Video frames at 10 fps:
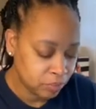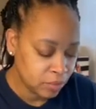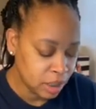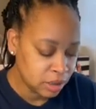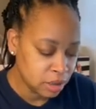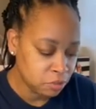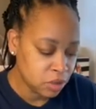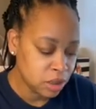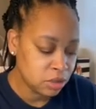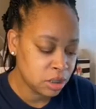So I'm going
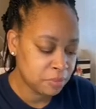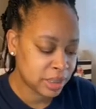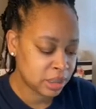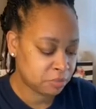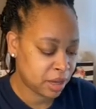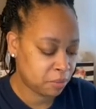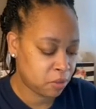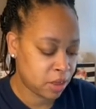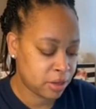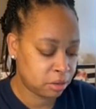to do the Message Bible,
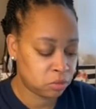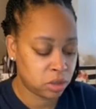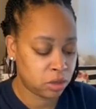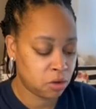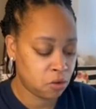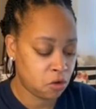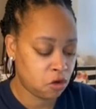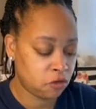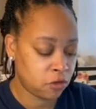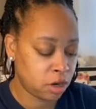and then I'm going to go
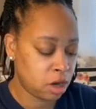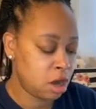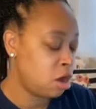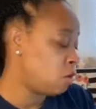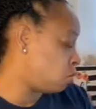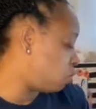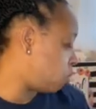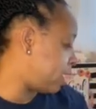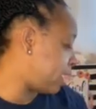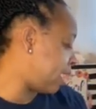over
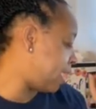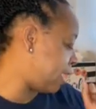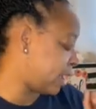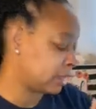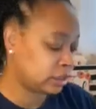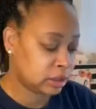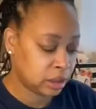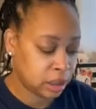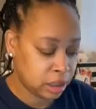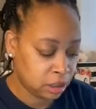what I
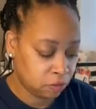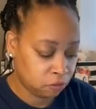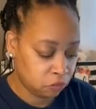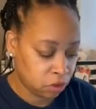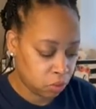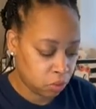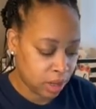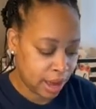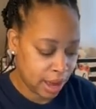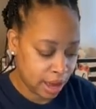actually wrote
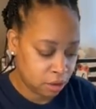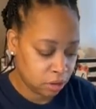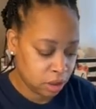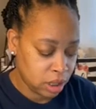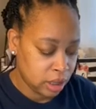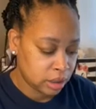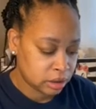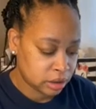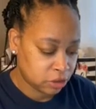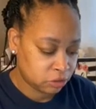out.
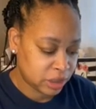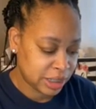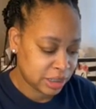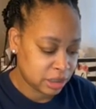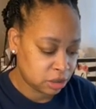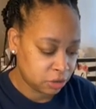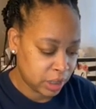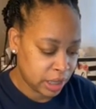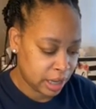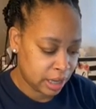So Genesis
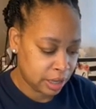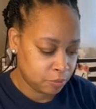38,